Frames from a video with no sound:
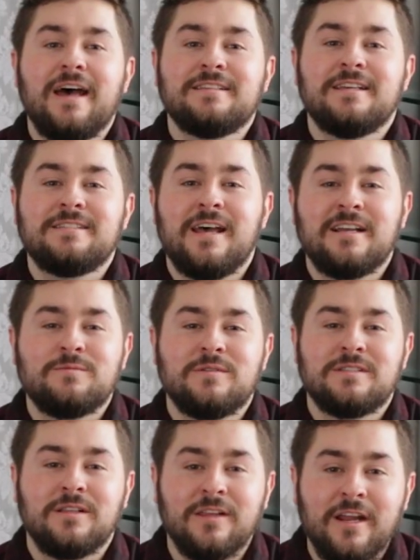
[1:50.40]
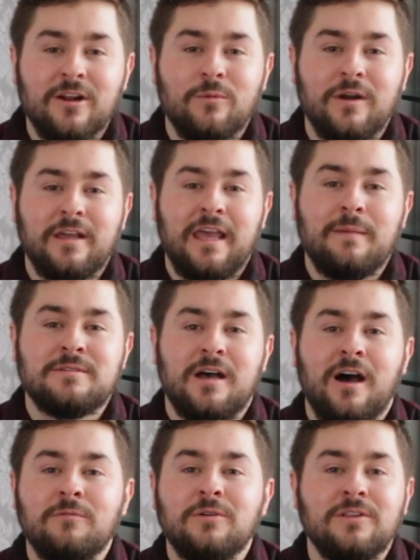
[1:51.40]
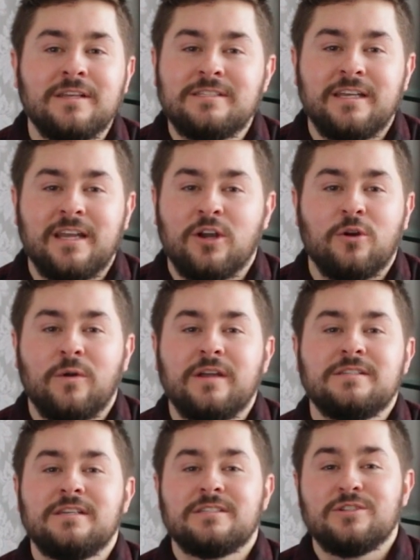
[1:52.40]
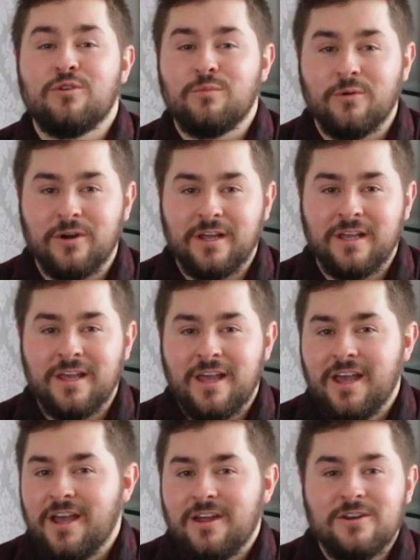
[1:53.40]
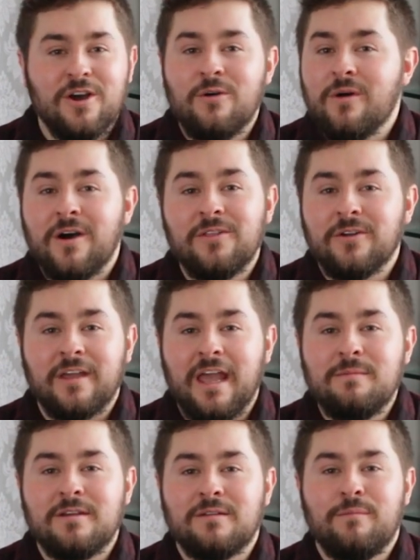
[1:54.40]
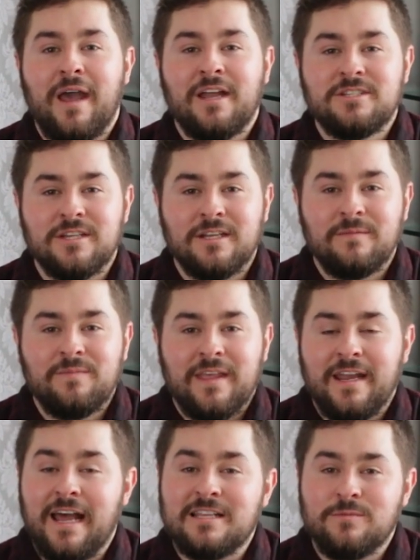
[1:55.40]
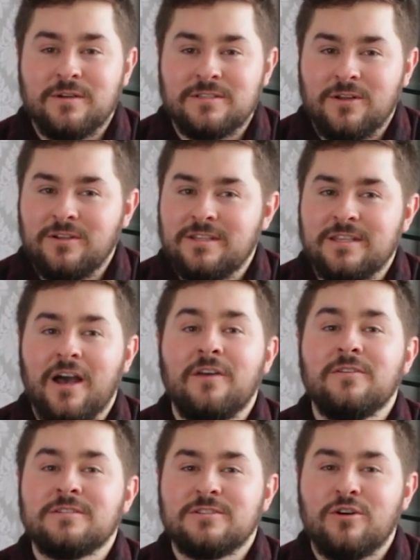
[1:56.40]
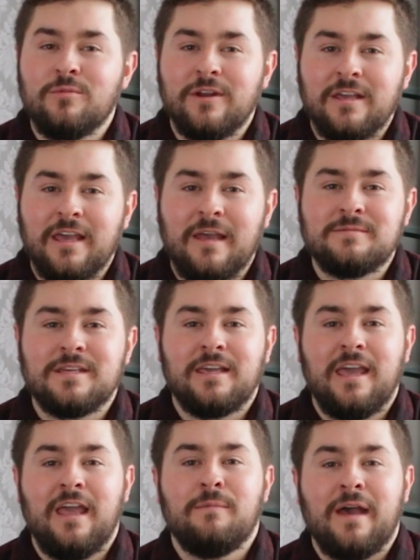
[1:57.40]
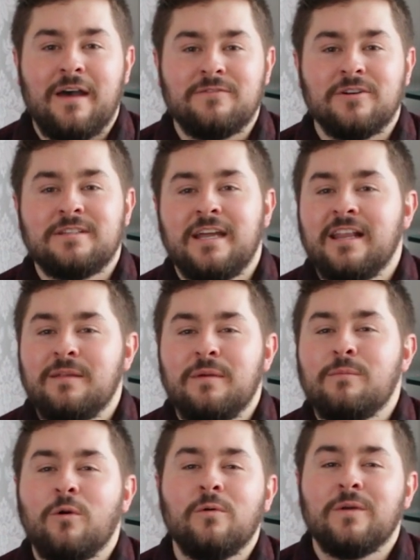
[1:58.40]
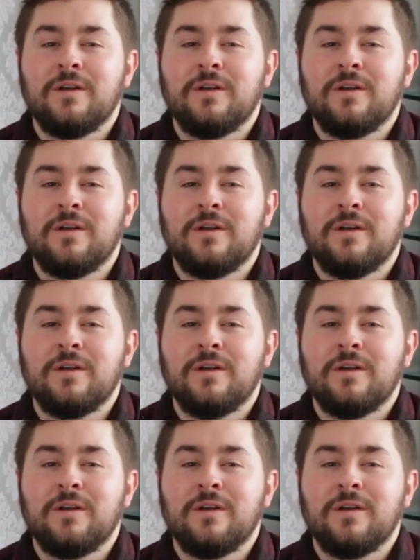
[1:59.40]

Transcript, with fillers: SSX was the leader when it came to unrealistic and crazy snowboarding. No other game could match it, and as a result, the other snowboarding games that came after tended to be more